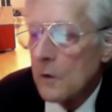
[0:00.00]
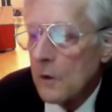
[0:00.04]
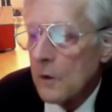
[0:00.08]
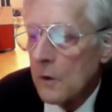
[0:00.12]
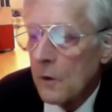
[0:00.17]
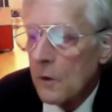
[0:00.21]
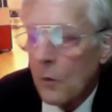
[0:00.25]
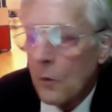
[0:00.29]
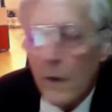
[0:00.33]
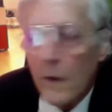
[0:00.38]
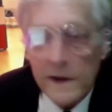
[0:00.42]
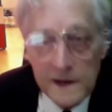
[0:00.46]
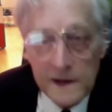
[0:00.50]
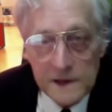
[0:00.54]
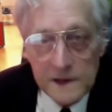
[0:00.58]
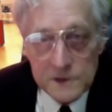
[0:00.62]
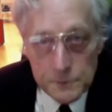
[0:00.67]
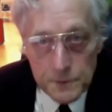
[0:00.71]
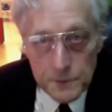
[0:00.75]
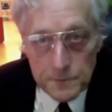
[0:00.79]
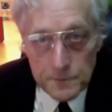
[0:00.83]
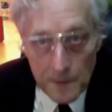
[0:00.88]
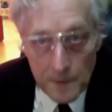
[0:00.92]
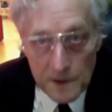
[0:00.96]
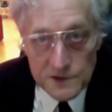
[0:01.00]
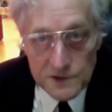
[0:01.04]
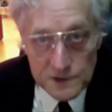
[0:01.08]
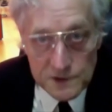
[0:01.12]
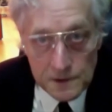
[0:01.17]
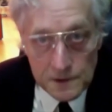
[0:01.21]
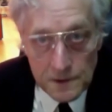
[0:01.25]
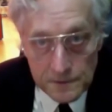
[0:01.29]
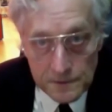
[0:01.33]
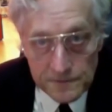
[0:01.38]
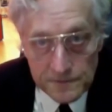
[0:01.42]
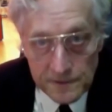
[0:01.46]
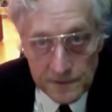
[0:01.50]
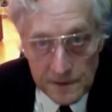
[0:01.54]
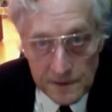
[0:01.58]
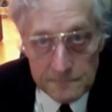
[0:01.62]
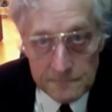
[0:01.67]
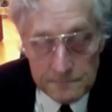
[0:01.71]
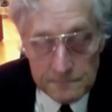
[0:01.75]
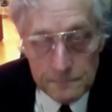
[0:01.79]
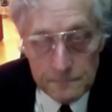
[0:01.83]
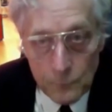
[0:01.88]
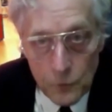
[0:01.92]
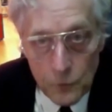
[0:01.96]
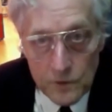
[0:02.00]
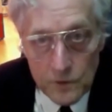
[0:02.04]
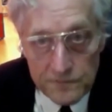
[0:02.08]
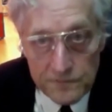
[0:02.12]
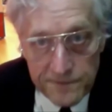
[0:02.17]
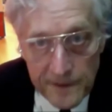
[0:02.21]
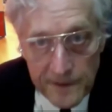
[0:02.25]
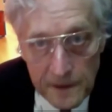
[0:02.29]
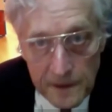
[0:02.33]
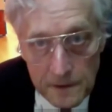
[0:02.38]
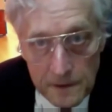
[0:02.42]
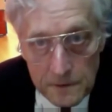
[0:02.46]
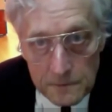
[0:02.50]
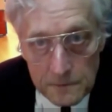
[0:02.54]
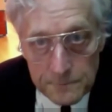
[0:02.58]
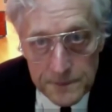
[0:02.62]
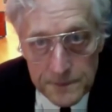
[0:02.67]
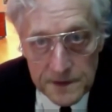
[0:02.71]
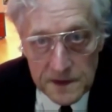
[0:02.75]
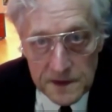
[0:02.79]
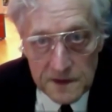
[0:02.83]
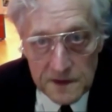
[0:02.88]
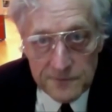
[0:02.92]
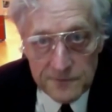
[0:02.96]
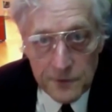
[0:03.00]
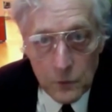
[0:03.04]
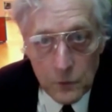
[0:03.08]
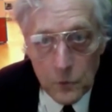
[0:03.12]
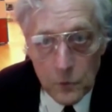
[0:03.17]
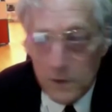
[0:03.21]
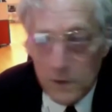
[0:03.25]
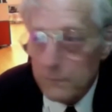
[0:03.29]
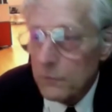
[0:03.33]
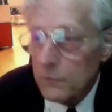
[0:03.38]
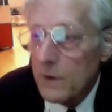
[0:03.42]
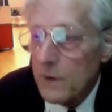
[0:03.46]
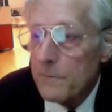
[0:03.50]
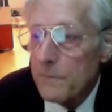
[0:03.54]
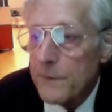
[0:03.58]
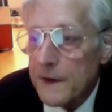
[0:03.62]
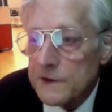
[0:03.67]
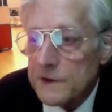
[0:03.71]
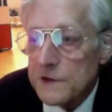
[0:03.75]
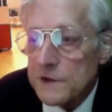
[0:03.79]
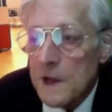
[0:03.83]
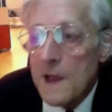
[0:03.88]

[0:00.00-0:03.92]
Why can't you put marginal notes on a Word file or a PDF or web page?